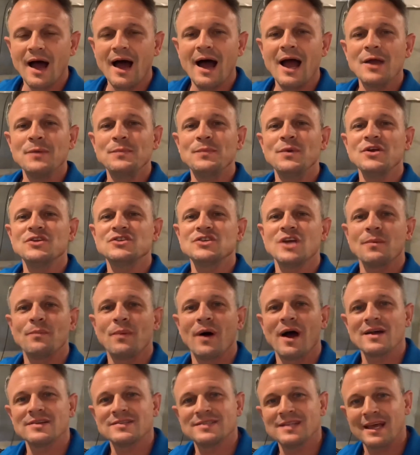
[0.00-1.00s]
Hi, BJ
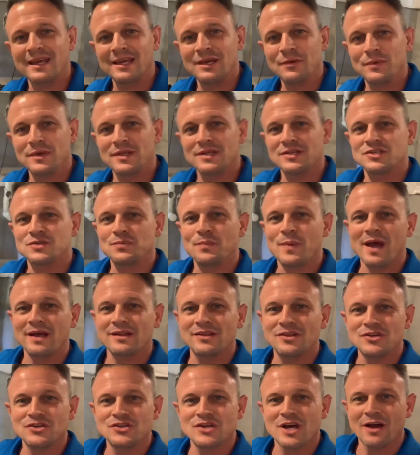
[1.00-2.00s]
Poznecki with
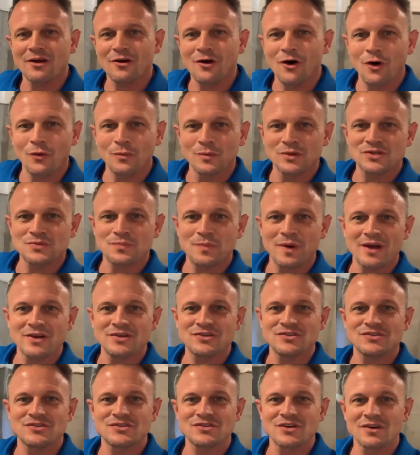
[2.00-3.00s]
Inspect-N-Check Home
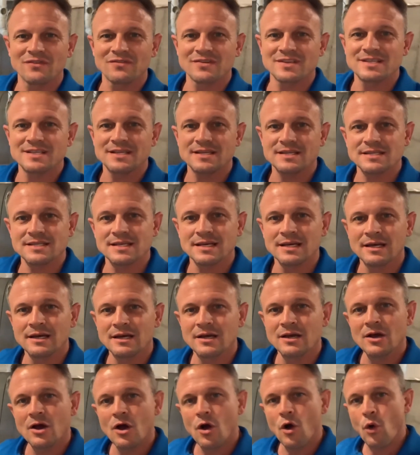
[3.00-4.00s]
Inspection Services.
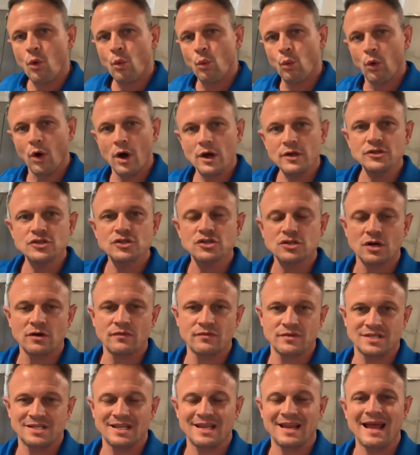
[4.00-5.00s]
One
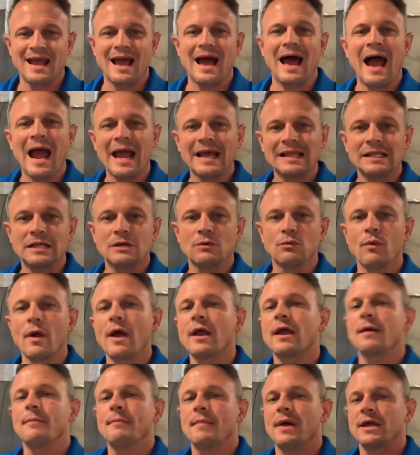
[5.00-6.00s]
service that I highly
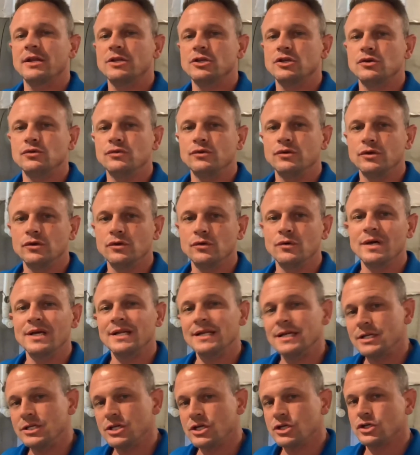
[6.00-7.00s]
recommend you do in
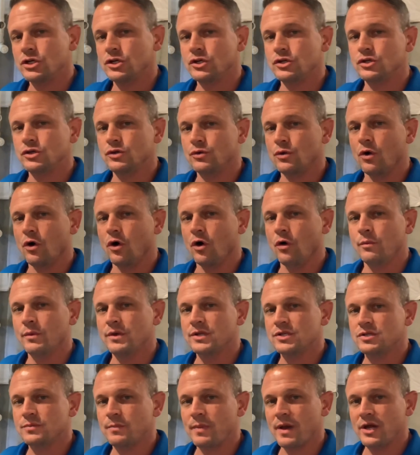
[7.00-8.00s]
addition to a home
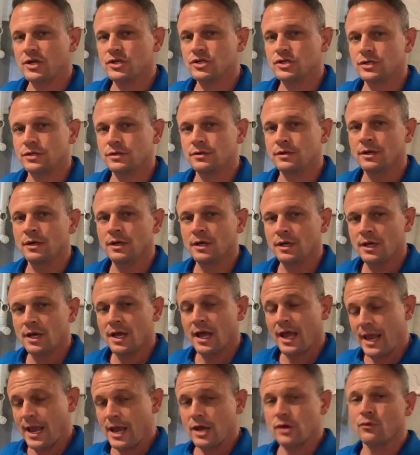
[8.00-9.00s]
inspection
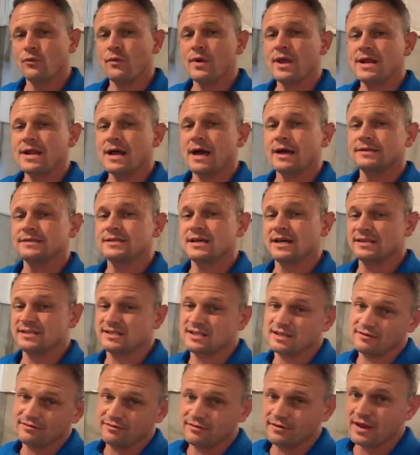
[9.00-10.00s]
and radon
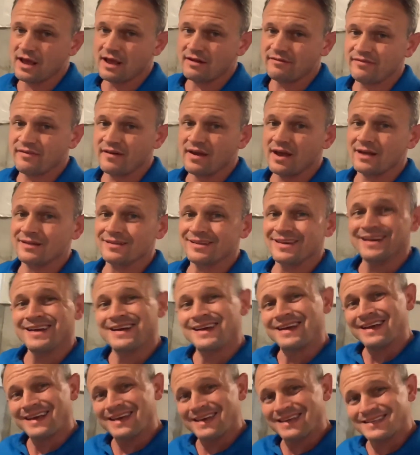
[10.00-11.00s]
testing for that fact
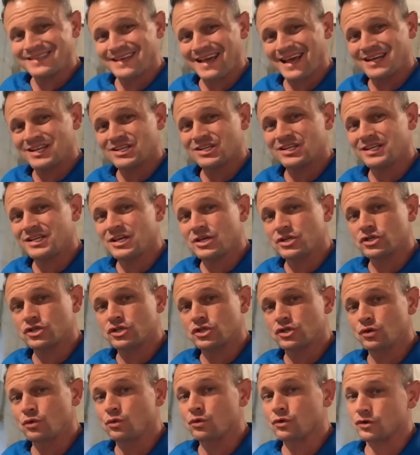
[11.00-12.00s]
is actually a
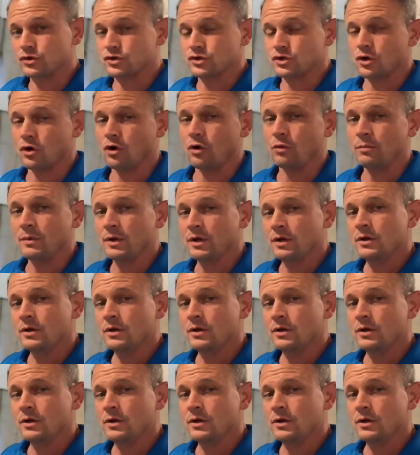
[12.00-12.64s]
sewer scope.